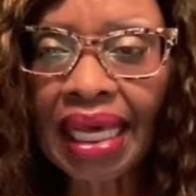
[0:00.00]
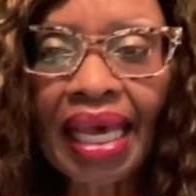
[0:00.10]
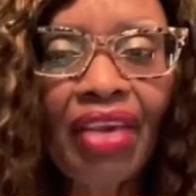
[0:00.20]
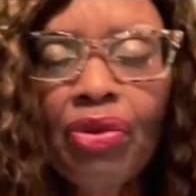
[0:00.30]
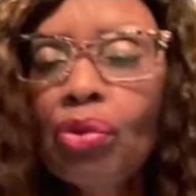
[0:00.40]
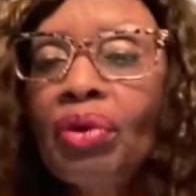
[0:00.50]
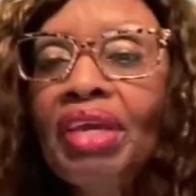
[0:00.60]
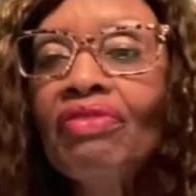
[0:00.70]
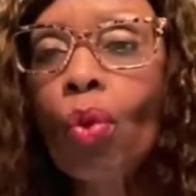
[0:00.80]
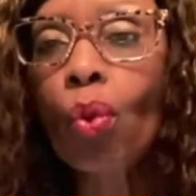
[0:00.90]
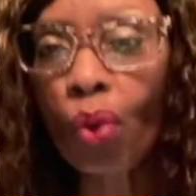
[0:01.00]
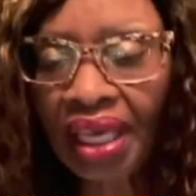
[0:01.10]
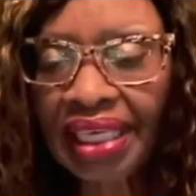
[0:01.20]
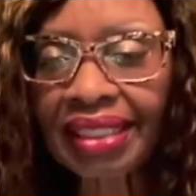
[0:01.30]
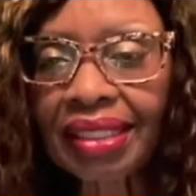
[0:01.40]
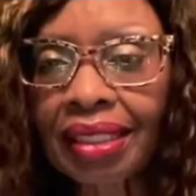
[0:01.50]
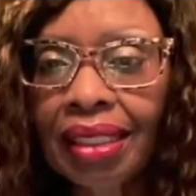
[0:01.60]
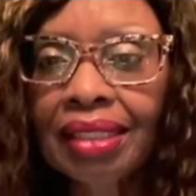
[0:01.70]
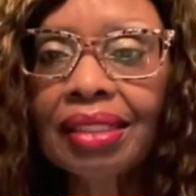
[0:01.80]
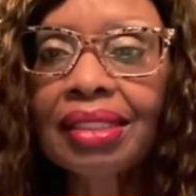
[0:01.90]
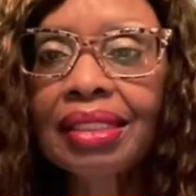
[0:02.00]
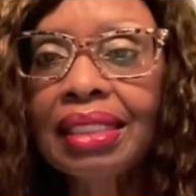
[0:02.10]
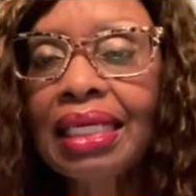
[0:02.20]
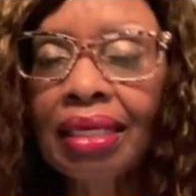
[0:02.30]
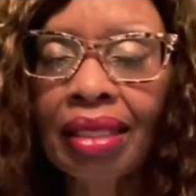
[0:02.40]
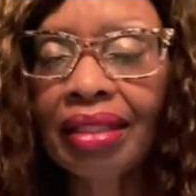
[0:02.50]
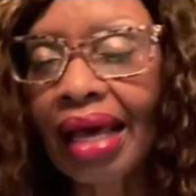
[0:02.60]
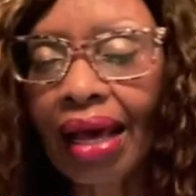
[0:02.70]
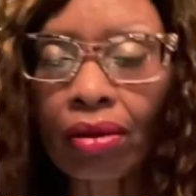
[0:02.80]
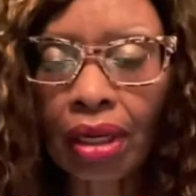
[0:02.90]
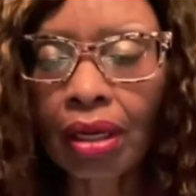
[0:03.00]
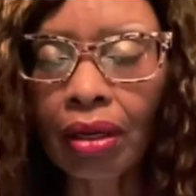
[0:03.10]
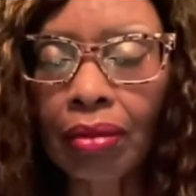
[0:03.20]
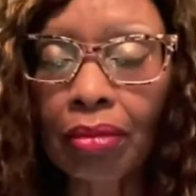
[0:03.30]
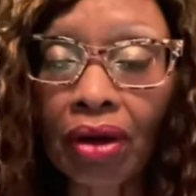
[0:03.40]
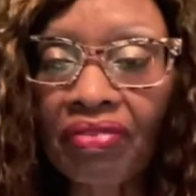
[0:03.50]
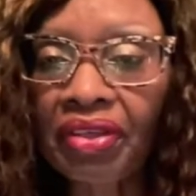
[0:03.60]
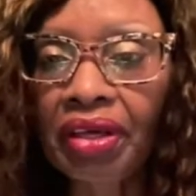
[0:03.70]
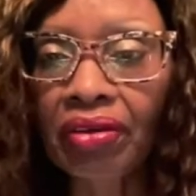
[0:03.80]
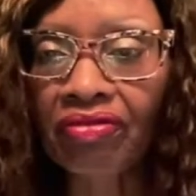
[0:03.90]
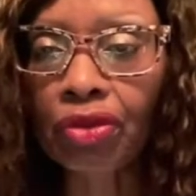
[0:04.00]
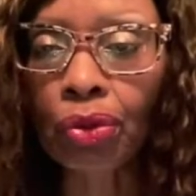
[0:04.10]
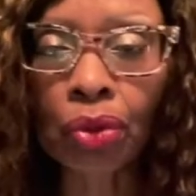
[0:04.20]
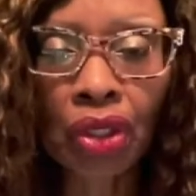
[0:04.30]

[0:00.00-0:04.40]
And you don't even wait to see the outcome of the interview.